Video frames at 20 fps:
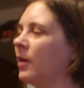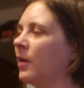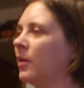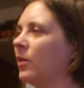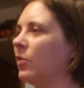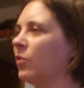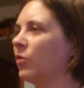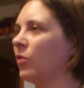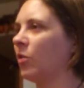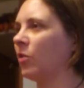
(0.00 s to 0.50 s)

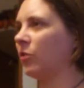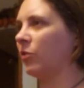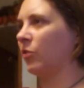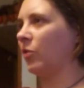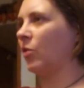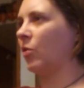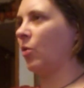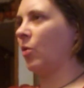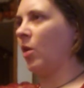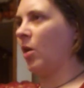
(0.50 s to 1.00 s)
There's
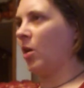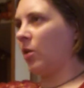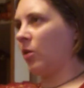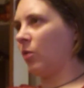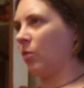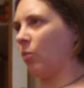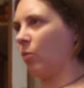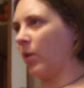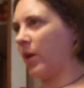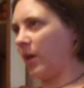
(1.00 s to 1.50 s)
also the
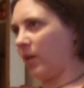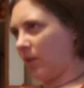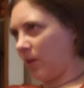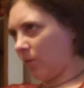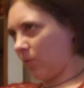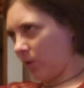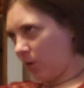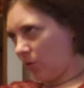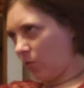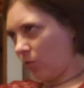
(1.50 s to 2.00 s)
way that
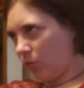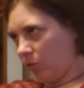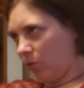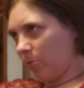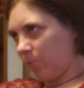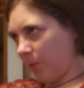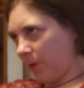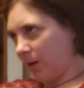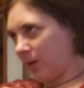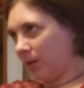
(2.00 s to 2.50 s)
we hold our
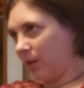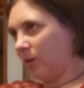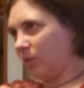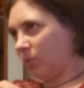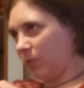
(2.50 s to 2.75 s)
bodies.